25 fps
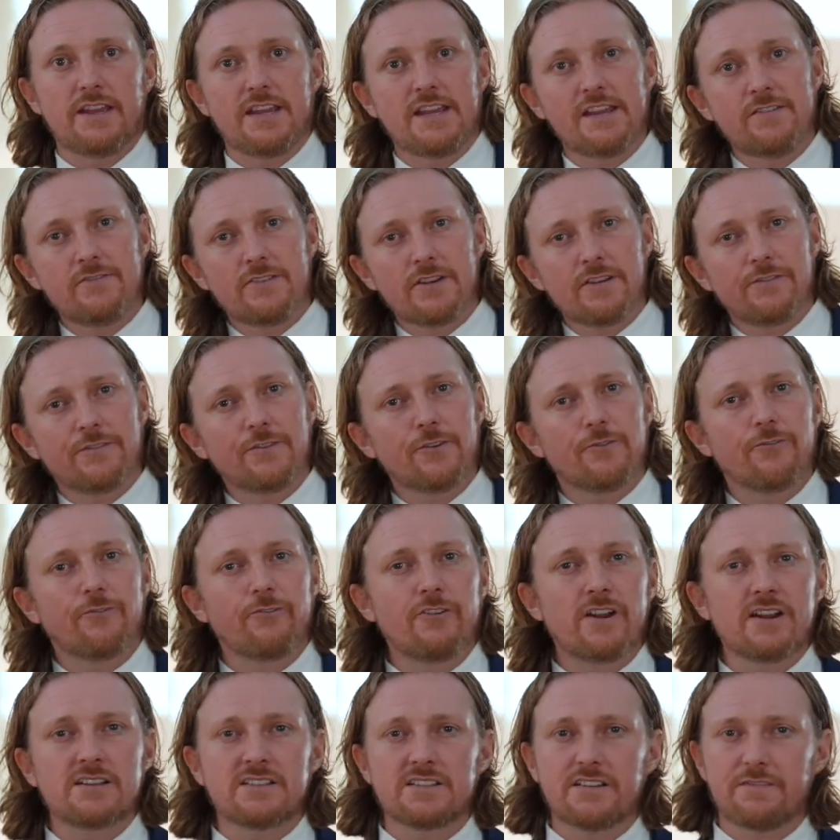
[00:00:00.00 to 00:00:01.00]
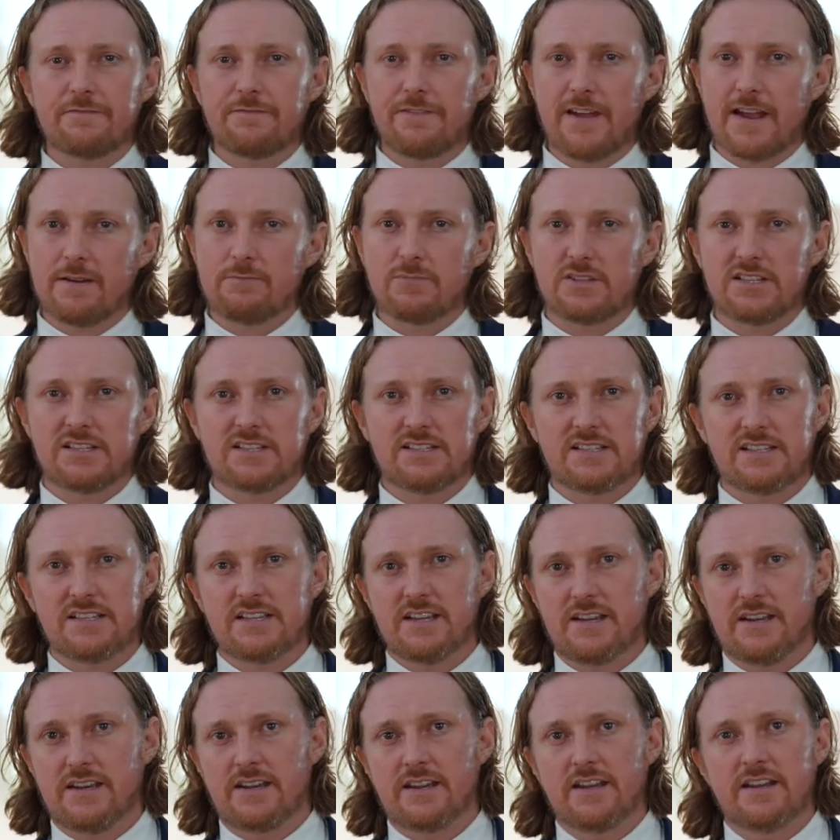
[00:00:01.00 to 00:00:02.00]
Even if your friends and family
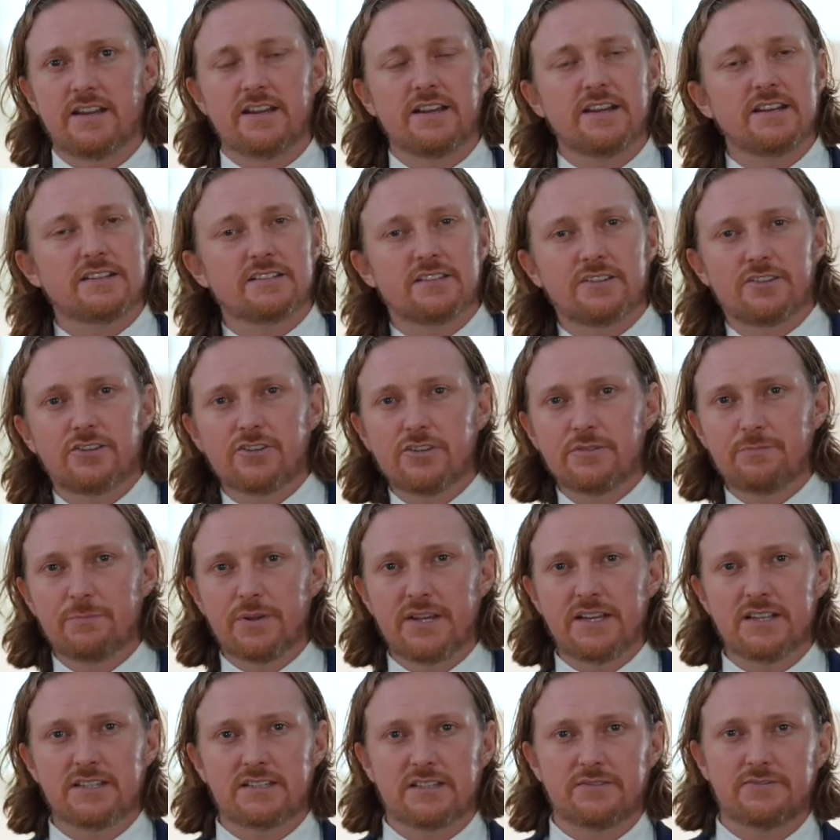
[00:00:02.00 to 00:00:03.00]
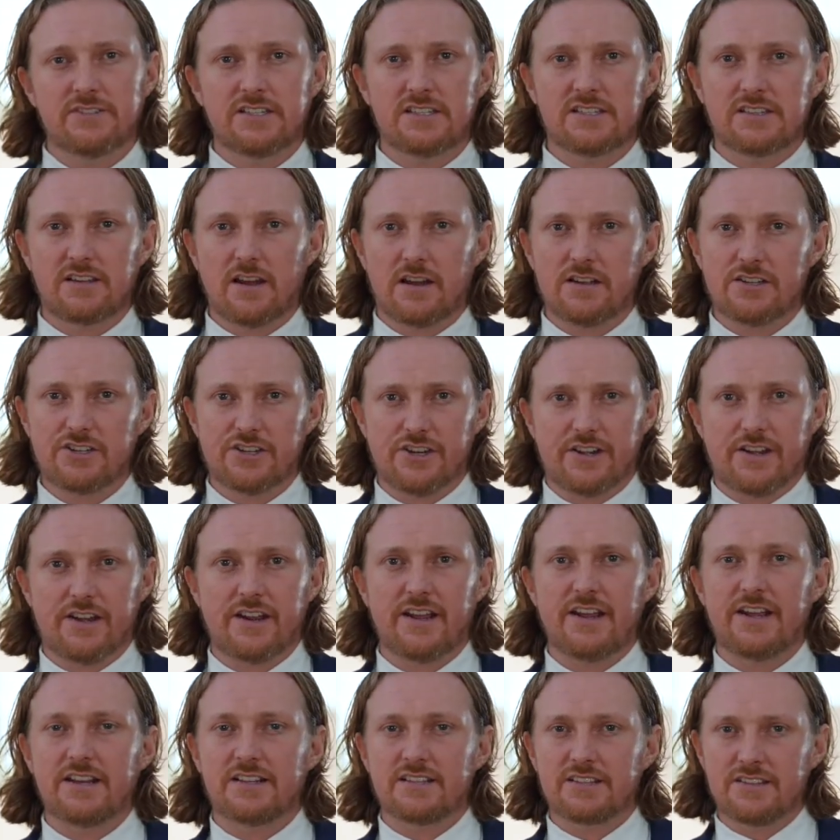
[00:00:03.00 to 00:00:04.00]
see it, it's a good piece of discussion.
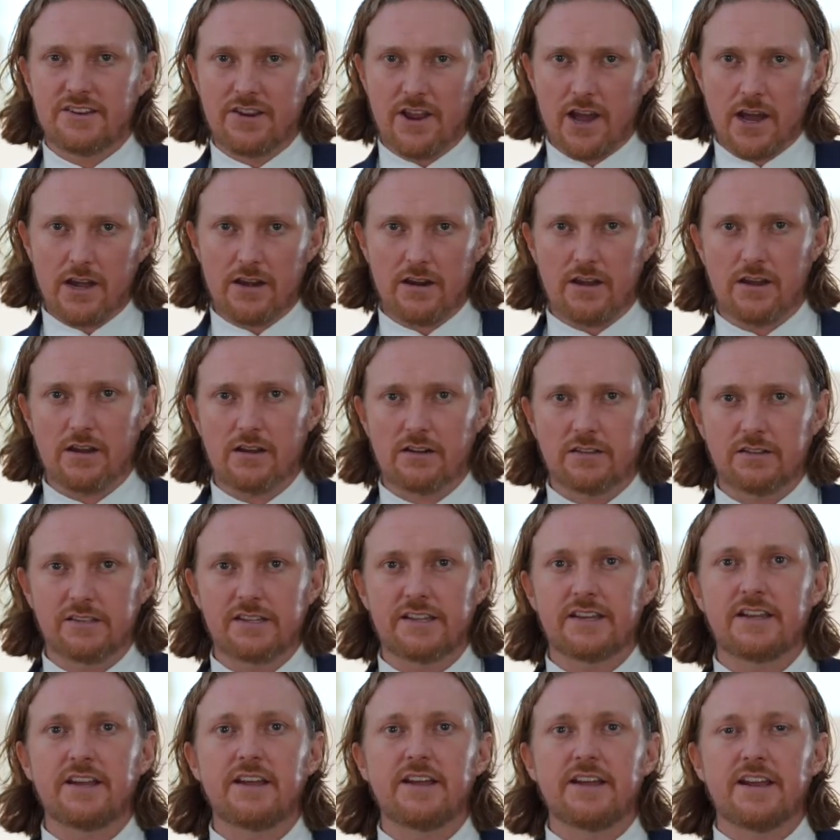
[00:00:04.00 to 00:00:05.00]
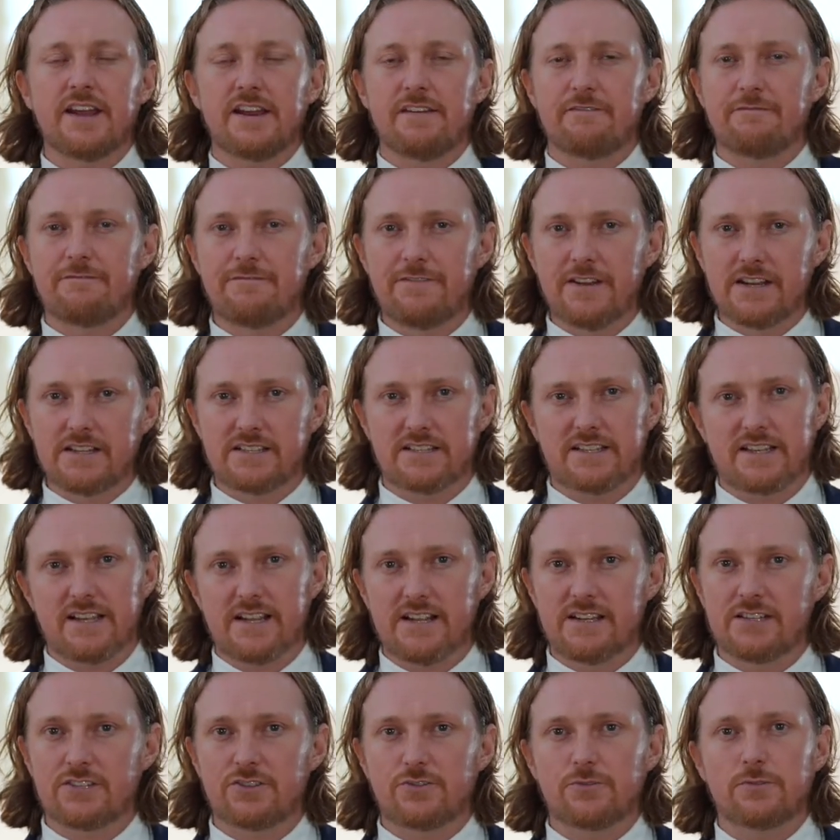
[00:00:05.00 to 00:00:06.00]
It's not ugly. It fits
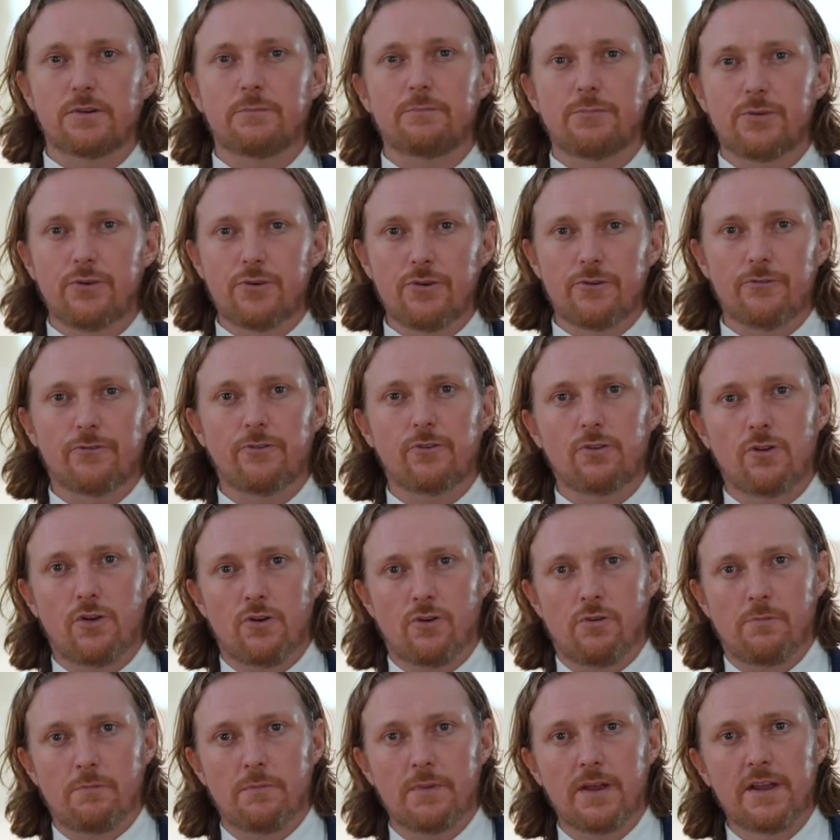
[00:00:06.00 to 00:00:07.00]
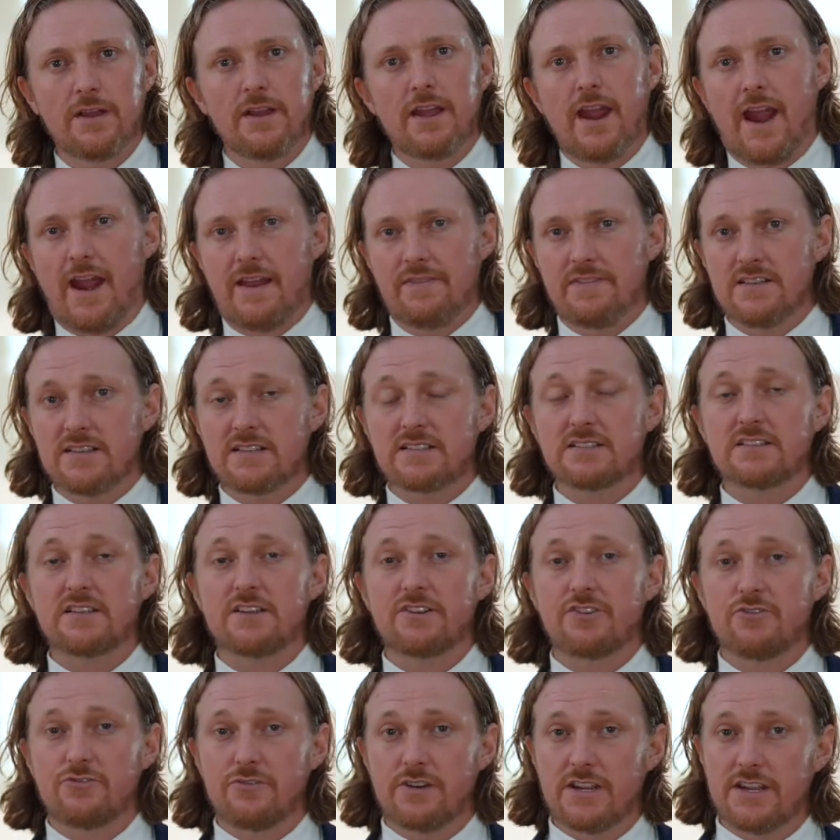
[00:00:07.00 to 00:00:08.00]
into a beautiful home. And this is
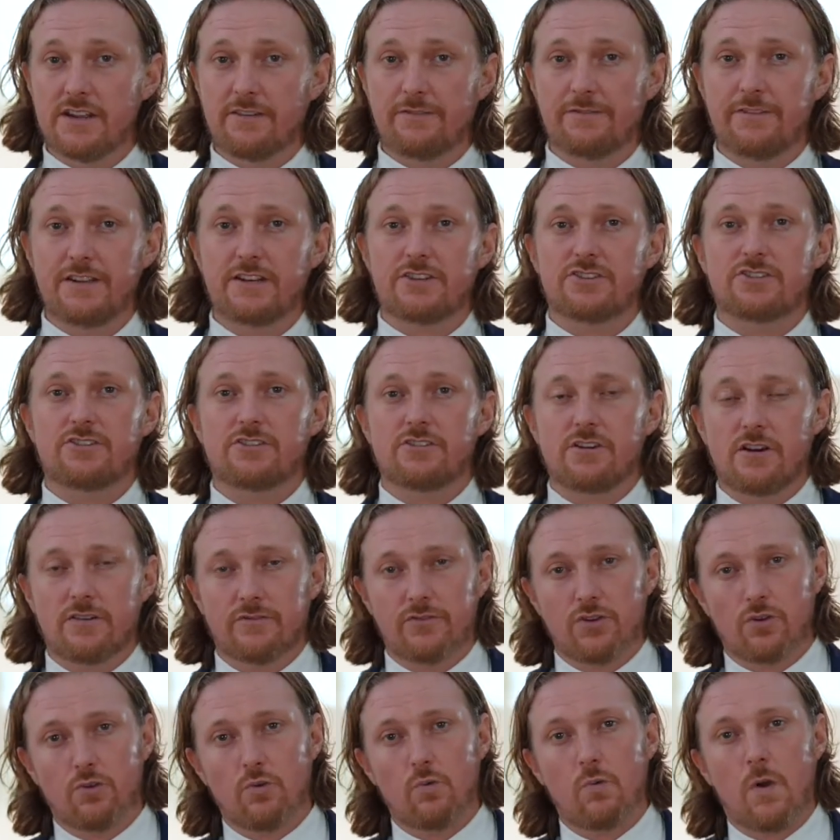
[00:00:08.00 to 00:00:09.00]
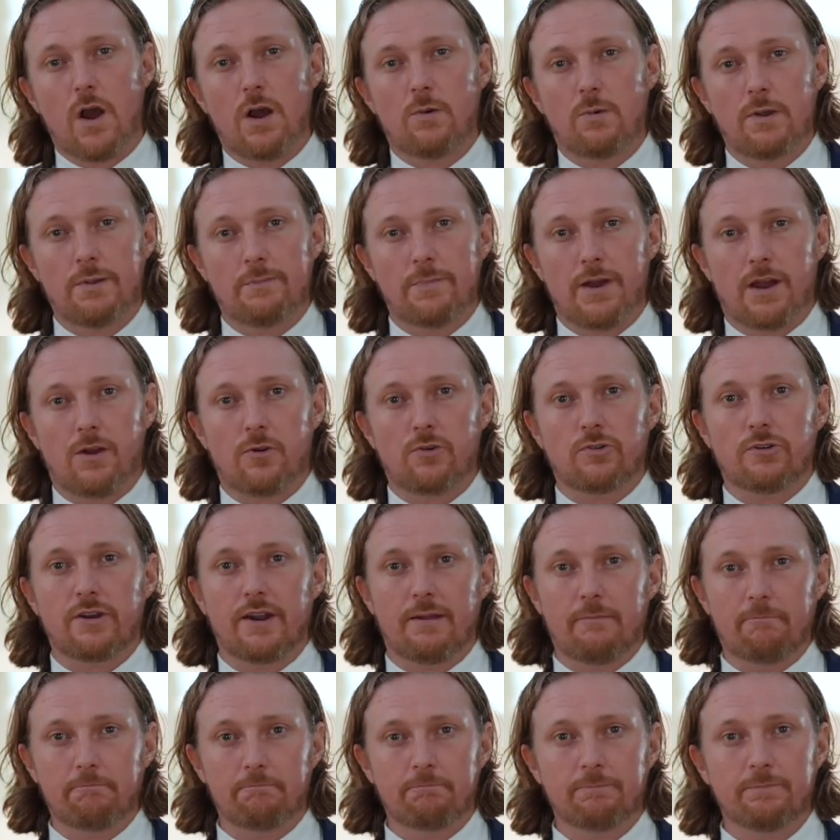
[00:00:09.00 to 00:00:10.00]
a unique feature of the Huawei
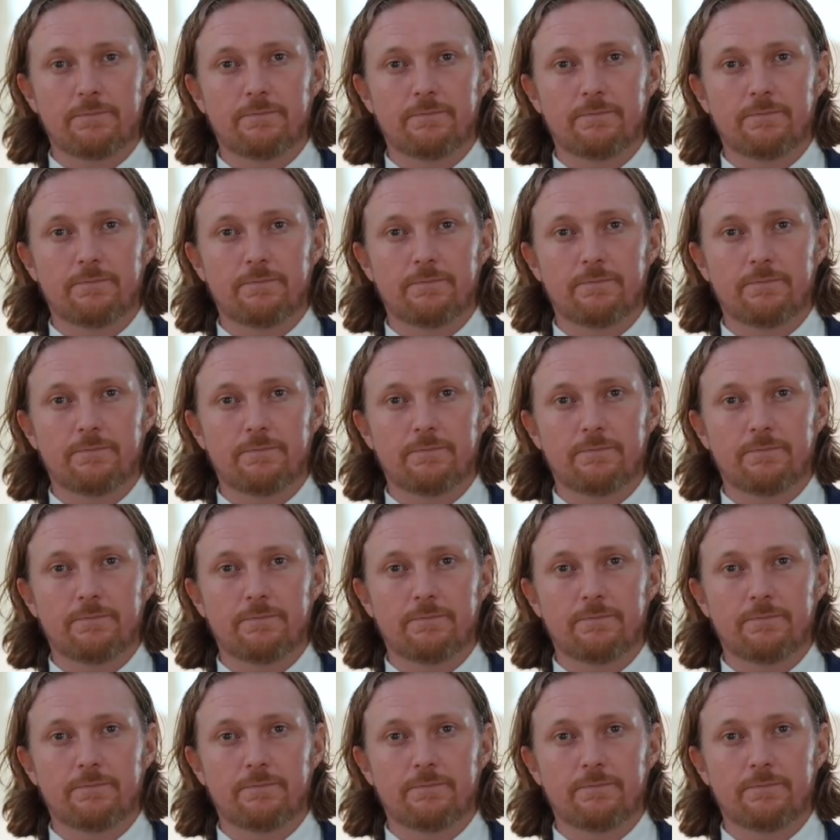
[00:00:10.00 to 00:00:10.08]
Power-M.